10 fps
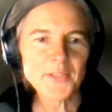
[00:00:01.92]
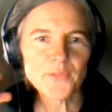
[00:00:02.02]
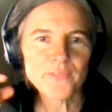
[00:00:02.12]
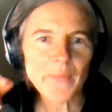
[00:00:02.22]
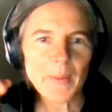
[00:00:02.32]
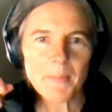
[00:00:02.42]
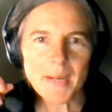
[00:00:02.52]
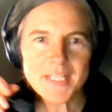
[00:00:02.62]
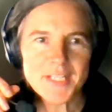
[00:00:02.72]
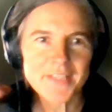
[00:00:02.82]
you very
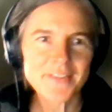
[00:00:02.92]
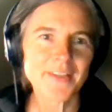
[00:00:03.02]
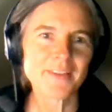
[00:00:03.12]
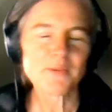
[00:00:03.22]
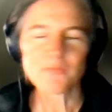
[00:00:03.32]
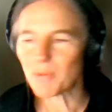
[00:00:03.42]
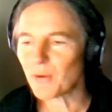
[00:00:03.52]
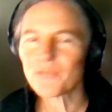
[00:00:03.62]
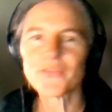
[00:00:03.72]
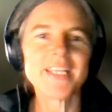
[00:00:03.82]
much,
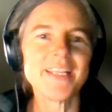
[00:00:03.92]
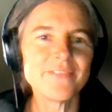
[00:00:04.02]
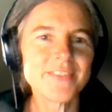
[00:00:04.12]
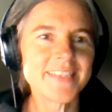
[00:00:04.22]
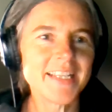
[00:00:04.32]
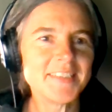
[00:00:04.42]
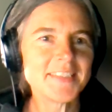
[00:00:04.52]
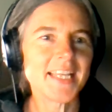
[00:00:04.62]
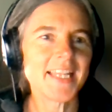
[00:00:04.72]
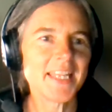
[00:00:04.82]
both for the
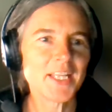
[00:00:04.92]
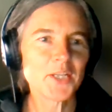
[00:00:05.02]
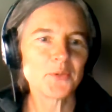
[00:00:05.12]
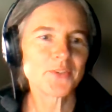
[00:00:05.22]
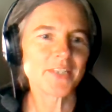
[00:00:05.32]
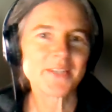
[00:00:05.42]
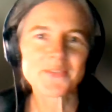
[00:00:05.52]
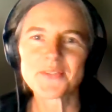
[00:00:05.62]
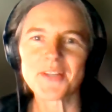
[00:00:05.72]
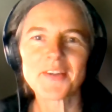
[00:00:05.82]
invitation and the good
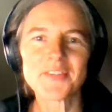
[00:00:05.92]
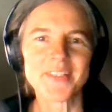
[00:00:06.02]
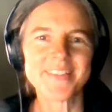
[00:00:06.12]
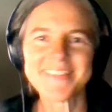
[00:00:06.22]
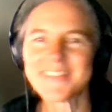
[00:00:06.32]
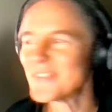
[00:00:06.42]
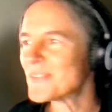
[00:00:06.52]
introduction